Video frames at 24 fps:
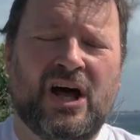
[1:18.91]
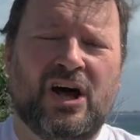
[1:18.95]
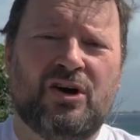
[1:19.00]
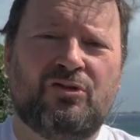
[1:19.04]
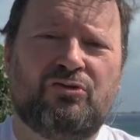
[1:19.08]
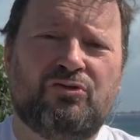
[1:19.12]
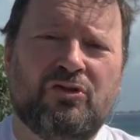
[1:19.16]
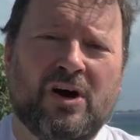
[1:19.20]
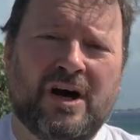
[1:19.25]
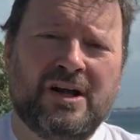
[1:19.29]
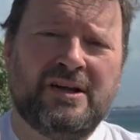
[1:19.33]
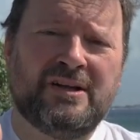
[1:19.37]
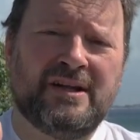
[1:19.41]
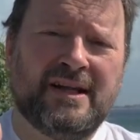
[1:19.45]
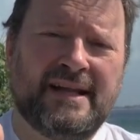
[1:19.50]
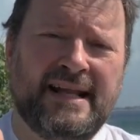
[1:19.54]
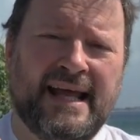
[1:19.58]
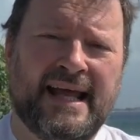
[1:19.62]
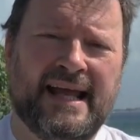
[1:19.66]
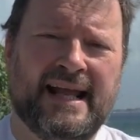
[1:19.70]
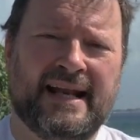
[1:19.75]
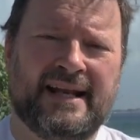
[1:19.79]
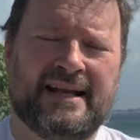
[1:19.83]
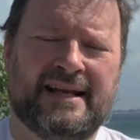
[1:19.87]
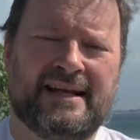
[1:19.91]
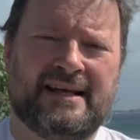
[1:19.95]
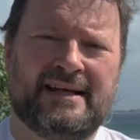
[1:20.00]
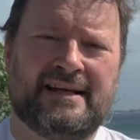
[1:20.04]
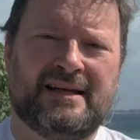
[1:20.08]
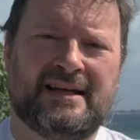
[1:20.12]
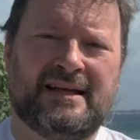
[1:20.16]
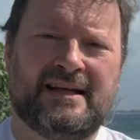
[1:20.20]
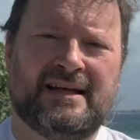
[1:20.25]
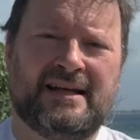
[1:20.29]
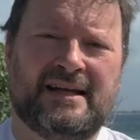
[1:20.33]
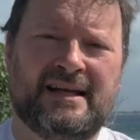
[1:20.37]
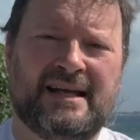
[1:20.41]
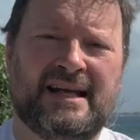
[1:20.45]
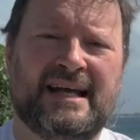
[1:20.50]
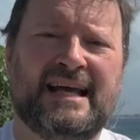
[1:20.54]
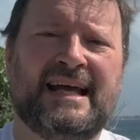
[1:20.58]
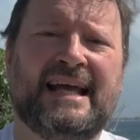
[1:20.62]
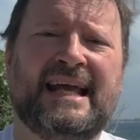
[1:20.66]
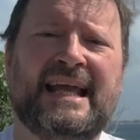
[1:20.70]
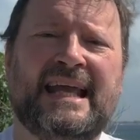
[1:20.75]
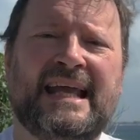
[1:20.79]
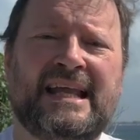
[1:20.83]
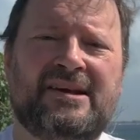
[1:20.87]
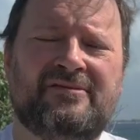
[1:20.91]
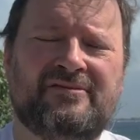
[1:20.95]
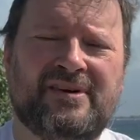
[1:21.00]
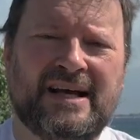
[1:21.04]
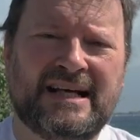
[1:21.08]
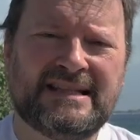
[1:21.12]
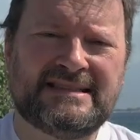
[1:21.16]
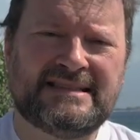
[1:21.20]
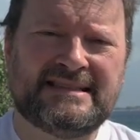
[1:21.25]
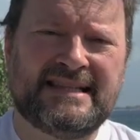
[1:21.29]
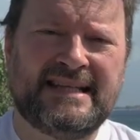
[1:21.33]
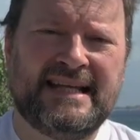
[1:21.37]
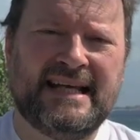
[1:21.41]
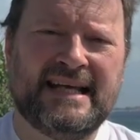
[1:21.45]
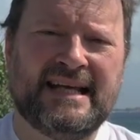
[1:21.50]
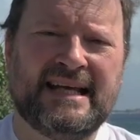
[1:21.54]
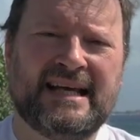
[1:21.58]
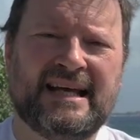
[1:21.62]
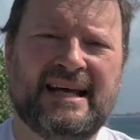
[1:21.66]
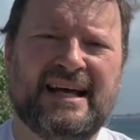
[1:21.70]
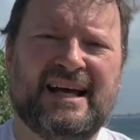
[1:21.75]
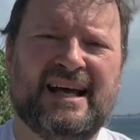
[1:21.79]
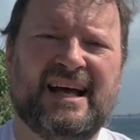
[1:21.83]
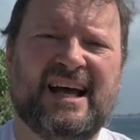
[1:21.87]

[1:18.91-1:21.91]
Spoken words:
Rather than investing